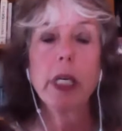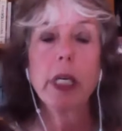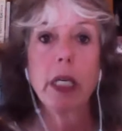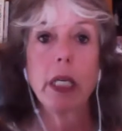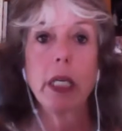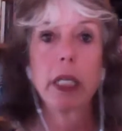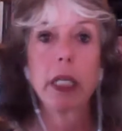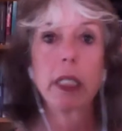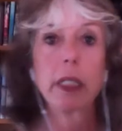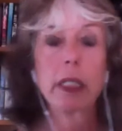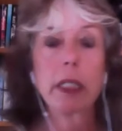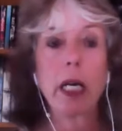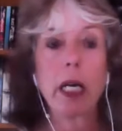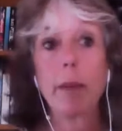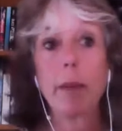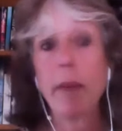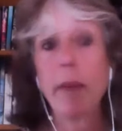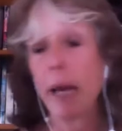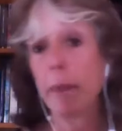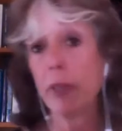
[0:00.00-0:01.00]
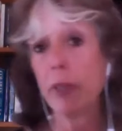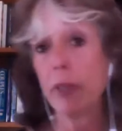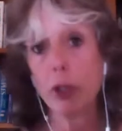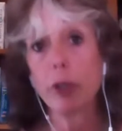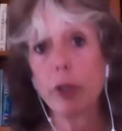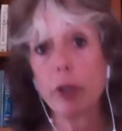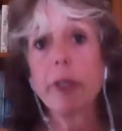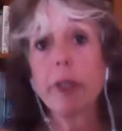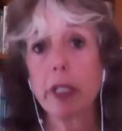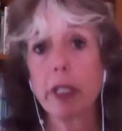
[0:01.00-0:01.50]
and I'm
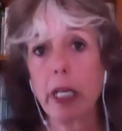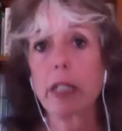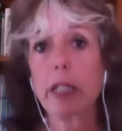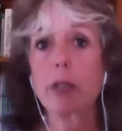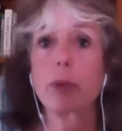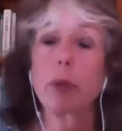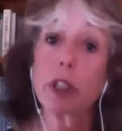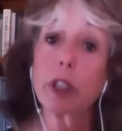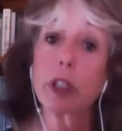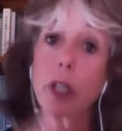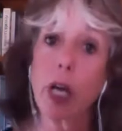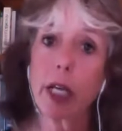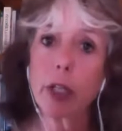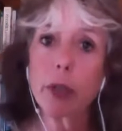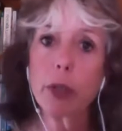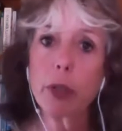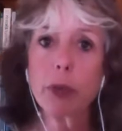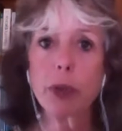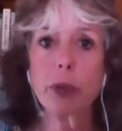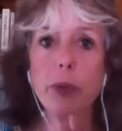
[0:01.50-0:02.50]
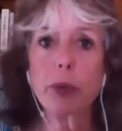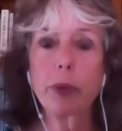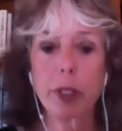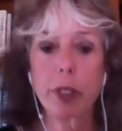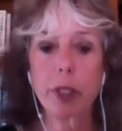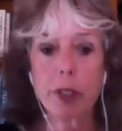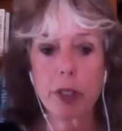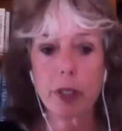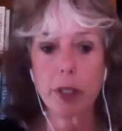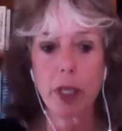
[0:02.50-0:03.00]
assuming that that's what got you to this